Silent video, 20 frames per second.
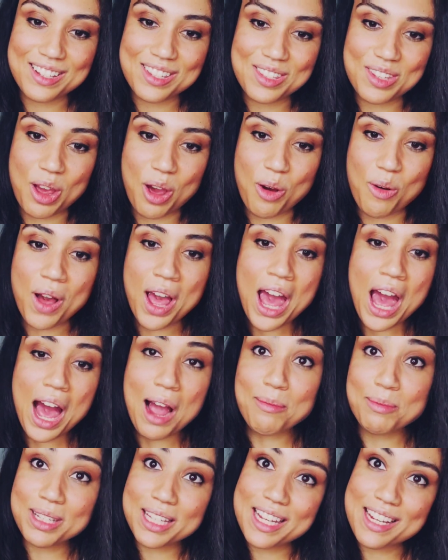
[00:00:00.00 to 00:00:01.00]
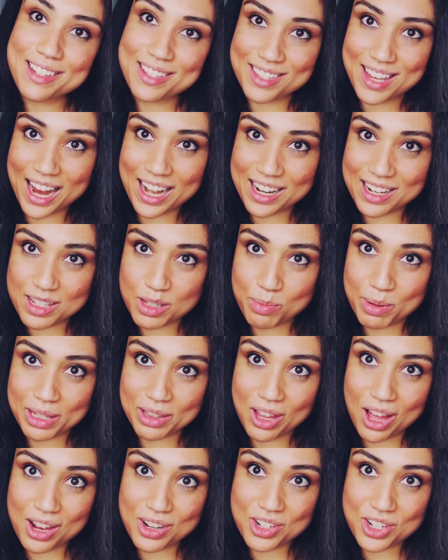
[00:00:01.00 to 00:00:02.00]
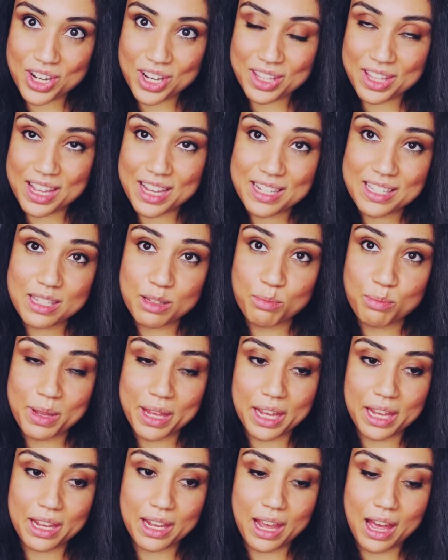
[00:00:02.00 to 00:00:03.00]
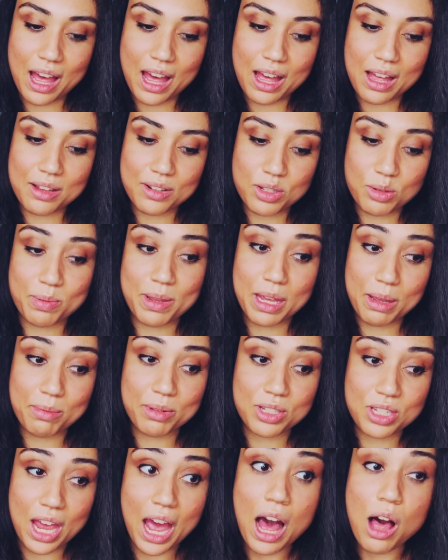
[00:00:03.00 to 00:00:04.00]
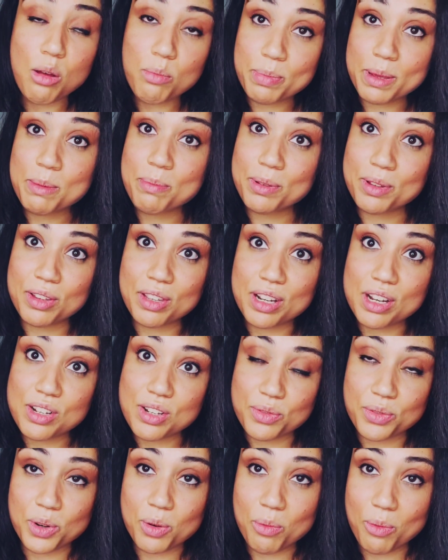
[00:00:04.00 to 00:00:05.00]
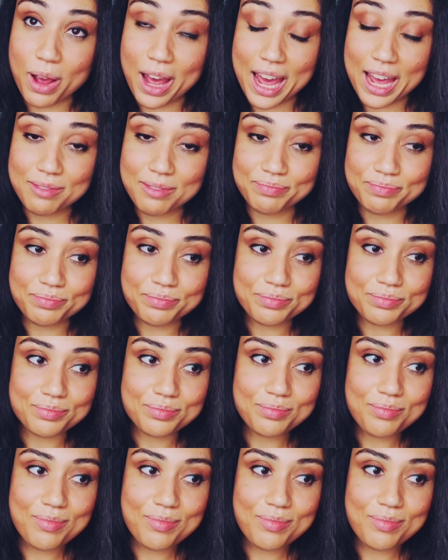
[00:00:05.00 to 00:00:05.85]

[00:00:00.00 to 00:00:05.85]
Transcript: So I'm really excited to be launching this and to be able to help people in a different way.